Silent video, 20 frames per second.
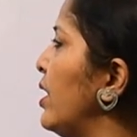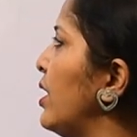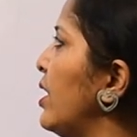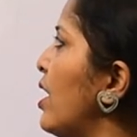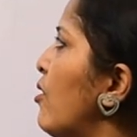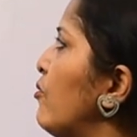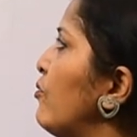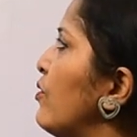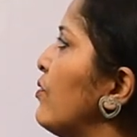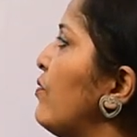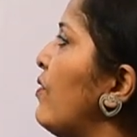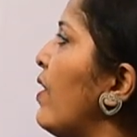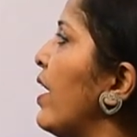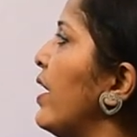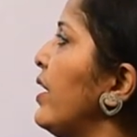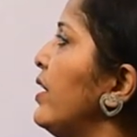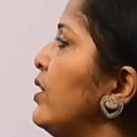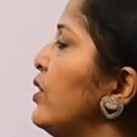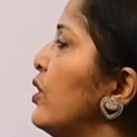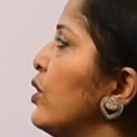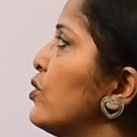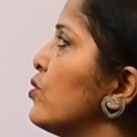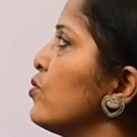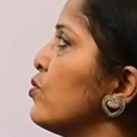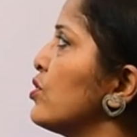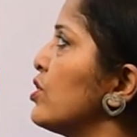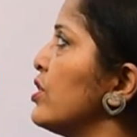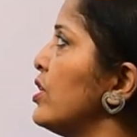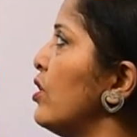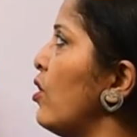Now we find the
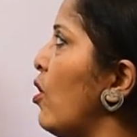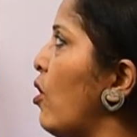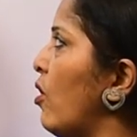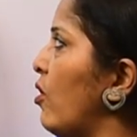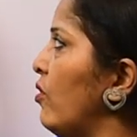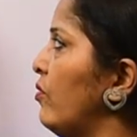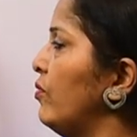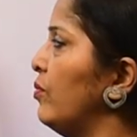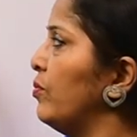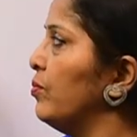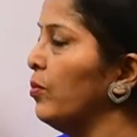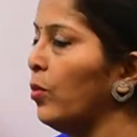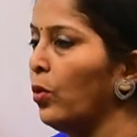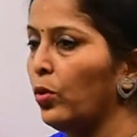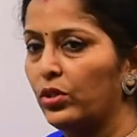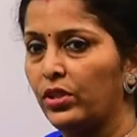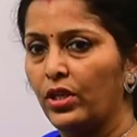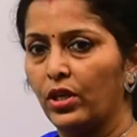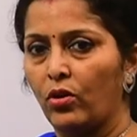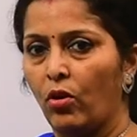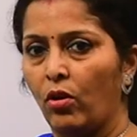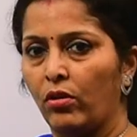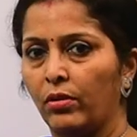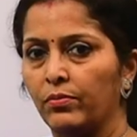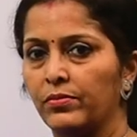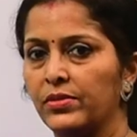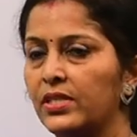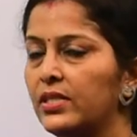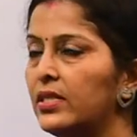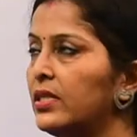total of both the
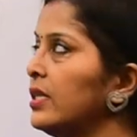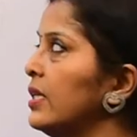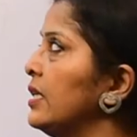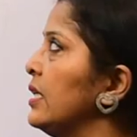columns.